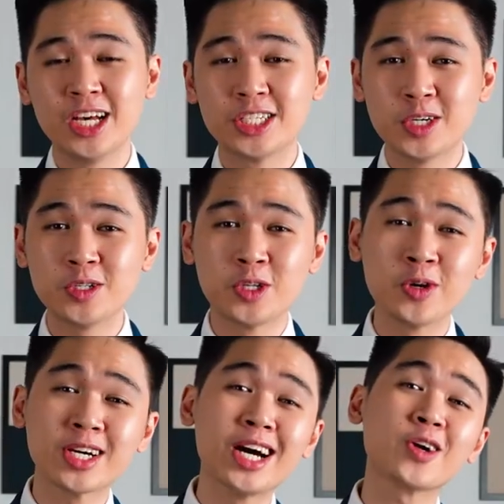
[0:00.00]
So
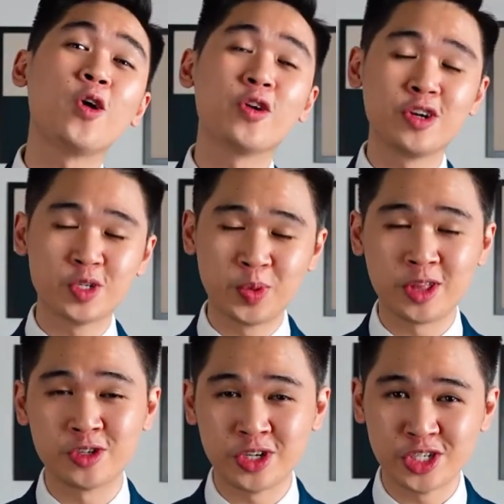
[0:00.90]
don't cut corners with
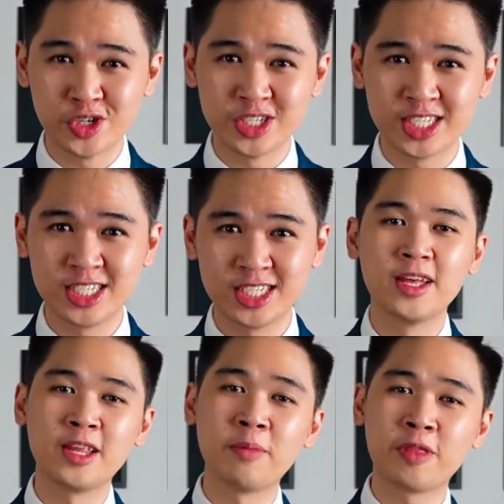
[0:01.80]
your dress shirts.
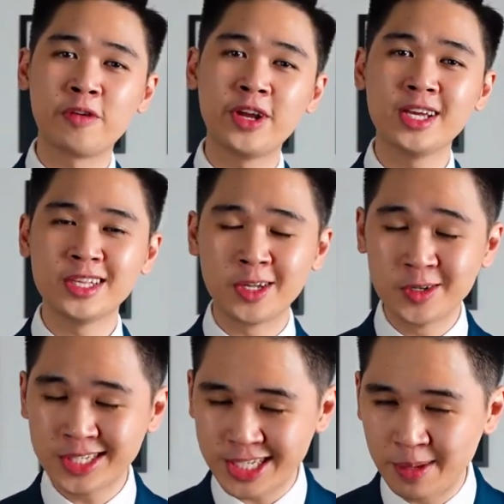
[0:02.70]
Number three,
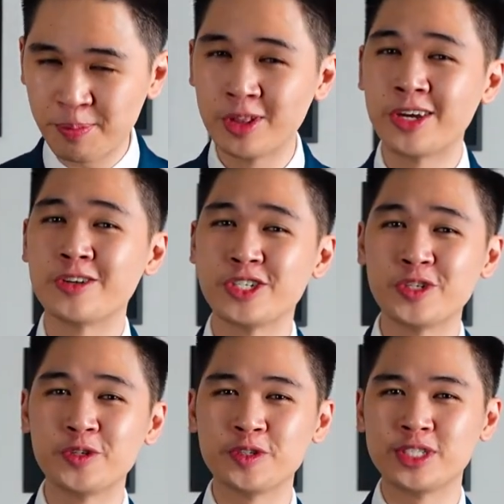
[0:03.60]
don't skimp on leather
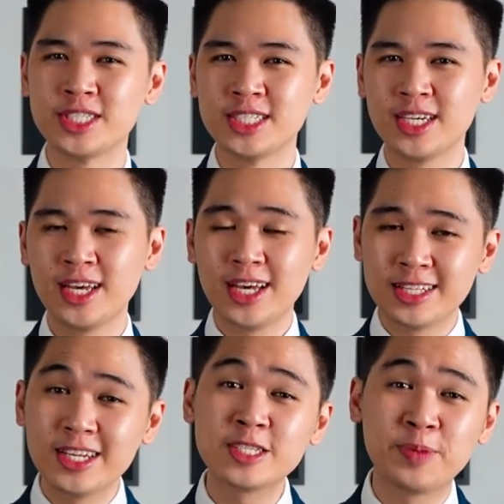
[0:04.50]
shoes.
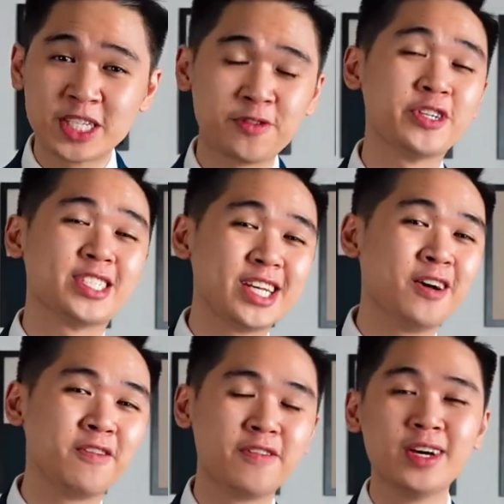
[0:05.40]
This speaks for
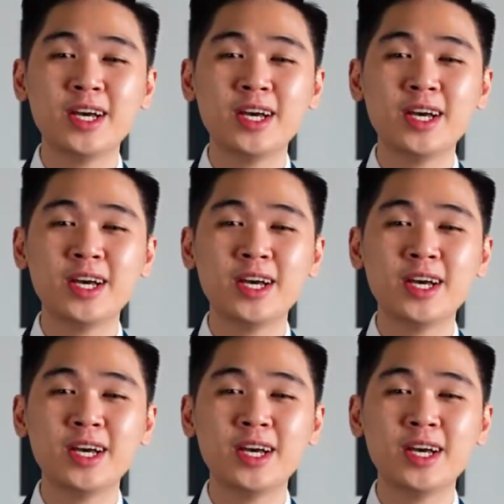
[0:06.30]
itself.